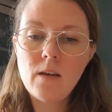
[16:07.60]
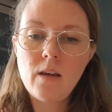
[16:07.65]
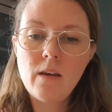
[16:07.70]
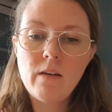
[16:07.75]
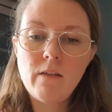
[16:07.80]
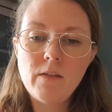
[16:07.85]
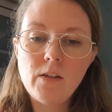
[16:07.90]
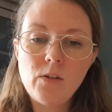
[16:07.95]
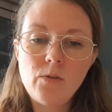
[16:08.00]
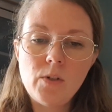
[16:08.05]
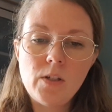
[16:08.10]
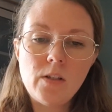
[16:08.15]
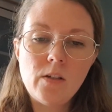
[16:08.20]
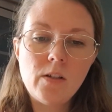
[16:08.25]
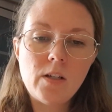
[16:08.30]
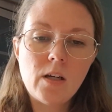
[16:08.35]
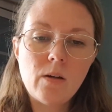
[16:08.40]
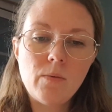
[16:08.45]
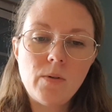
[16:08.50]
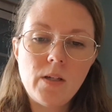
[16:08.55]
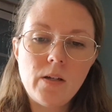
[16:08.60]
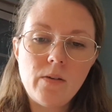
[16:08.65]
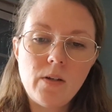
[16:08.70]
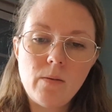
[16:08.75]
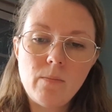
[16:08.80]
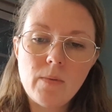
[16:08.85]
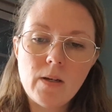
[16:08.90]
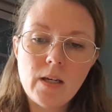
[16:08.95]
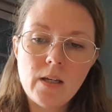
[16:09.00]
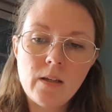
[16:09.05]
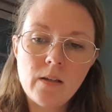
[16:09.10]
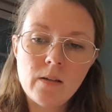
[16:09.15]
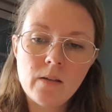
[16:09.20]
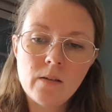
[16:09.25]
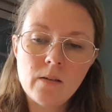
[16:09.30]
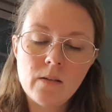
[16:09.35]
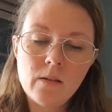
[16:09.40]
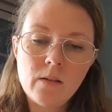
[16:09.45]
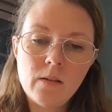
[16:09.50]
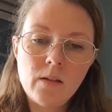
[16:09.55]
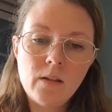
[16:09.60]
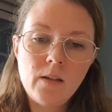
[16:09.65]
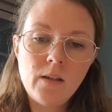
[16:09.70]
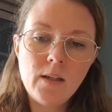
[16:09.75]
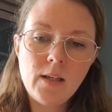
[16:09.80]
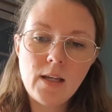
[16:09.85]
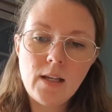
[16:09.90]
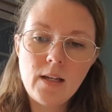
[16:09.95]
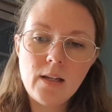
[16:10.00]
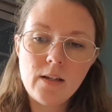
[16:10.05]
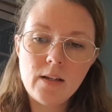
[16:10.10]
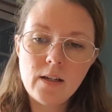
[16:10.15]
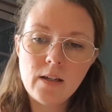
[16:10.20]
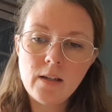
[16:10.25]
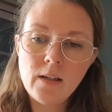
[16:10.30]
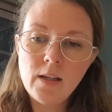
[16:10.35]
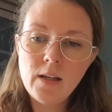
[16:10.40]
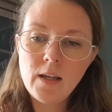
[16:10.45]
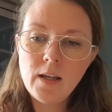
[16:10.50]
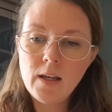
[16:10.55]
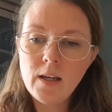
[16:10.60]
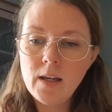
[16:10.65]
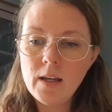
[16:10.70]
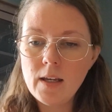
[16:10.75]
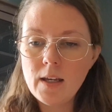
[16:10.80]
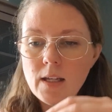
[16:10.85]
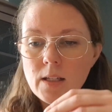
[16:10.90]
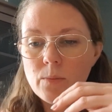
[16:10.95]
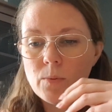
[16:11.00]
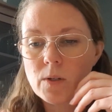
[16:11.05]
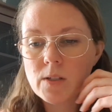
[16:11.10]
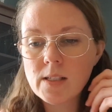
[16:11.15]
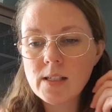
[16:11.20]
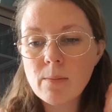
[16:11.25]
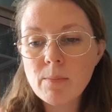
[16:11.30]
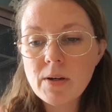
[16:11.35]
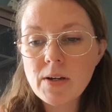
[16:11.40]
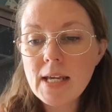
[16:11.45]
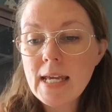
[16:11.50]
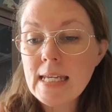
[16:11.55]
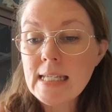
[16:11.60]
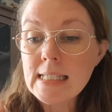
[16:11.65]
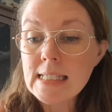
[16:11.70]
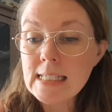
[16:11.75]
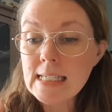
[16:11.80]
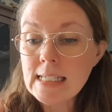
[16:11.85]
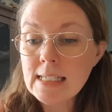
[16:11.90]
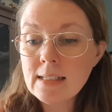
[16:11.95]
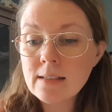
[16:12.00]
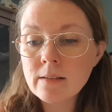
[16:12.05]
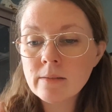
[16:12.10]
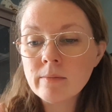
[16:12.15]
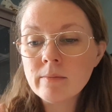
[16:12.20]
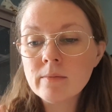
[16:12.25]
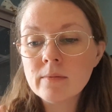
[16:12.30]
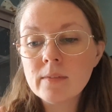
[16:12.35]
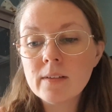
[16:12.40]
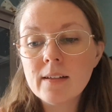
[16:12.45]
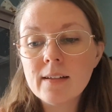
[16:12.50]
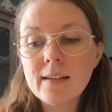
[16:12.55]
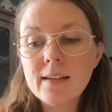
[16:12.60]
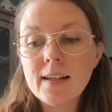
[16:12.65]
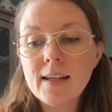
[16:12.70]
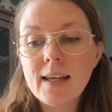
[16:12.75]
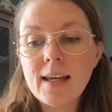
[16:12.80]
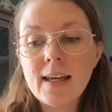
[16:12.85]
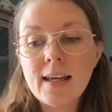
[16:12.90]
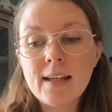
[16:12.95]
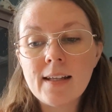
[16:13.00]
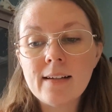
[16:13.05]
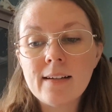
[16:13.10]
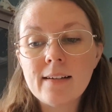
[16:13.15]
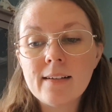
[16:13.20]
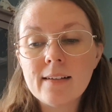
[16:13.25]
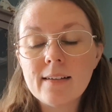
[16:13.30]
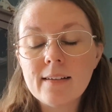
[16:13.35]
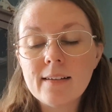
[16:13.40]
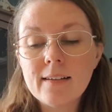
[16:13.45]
have it written down here in my calendar. It was number 18, and